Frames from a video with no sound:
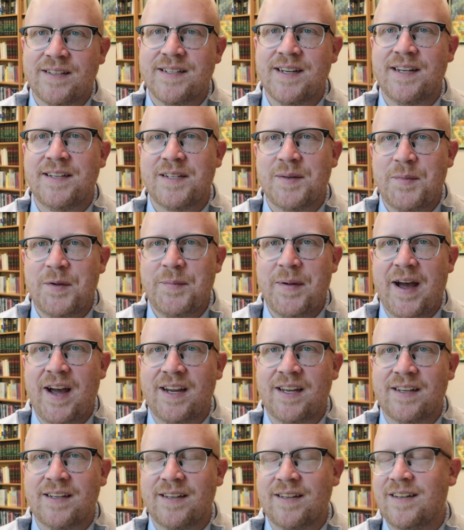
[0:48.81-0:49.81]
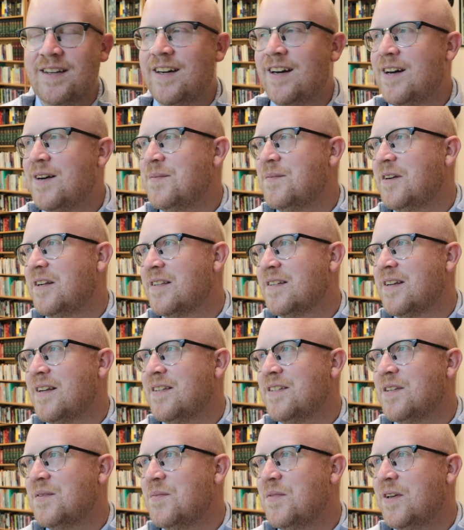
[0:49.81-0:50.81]
It's nice to be back, um, and it's
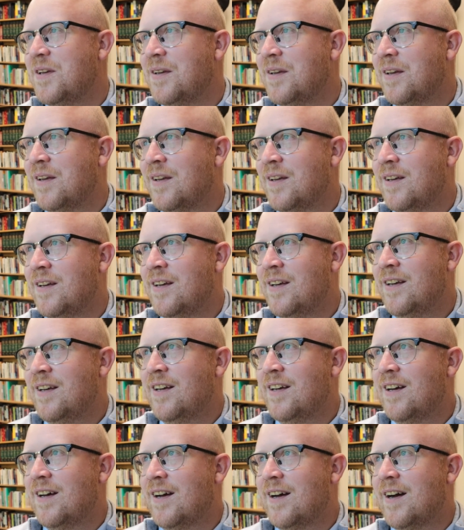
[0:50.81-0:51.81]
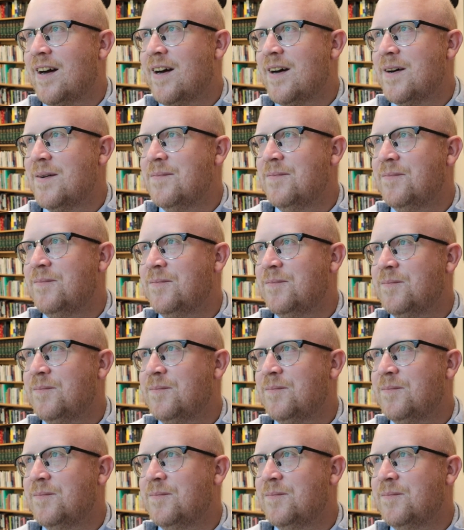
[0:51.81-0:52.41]
nice to be um,